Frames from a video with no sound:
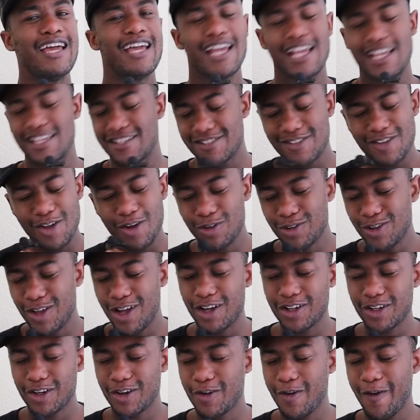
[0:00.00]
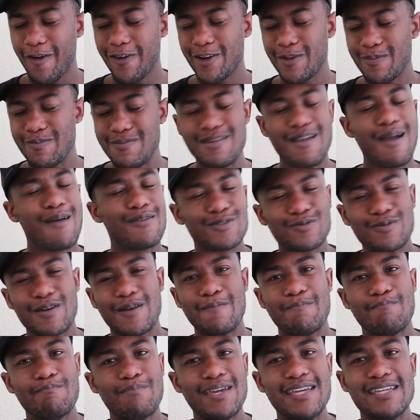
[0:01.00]
It's no longer going to be on
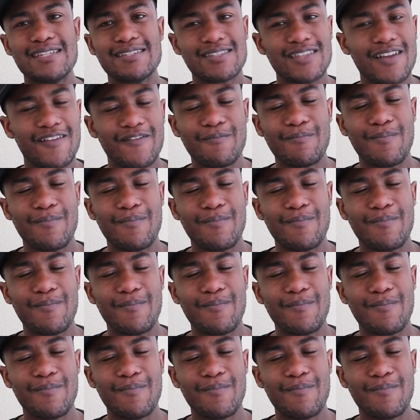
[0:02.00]
spreading peace, love,